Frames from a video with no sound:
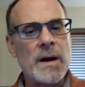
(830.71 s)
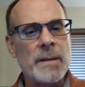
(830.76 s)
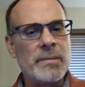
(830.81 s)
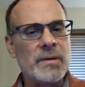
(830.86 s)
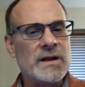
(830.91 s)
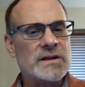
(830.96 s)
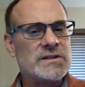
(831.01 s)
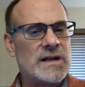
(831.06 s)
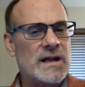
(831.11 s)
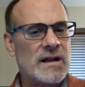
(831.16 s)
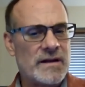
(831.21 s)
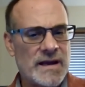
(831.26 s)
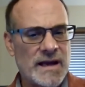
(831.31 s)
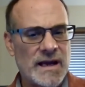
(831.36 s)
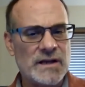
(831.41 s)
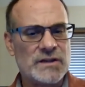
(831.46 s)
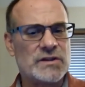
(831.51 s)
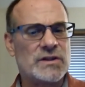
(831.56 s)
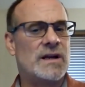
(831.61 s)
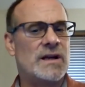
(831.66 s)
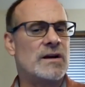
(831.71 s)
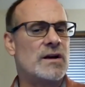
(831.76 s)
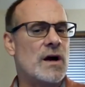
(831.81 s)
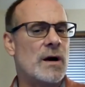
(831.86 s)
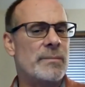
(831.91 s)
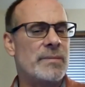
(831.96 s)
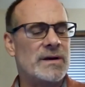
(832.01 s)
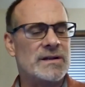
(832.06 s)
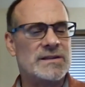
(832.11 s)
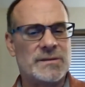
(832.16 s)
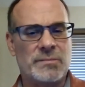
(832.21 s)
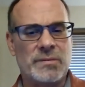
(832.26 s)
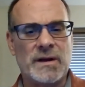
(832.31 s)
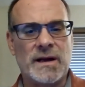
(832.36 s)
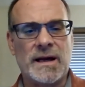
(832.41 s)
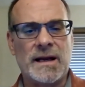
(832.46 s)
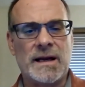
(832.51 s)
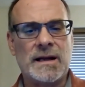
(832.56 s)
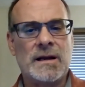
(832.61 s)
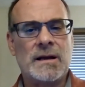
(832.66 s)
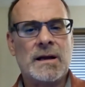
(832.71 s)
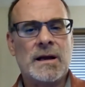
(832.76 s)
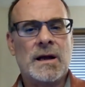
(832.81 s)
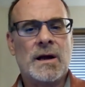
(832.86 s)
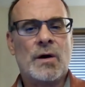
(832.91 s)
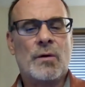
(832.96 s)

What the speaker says: population allocation and comprehensive planning,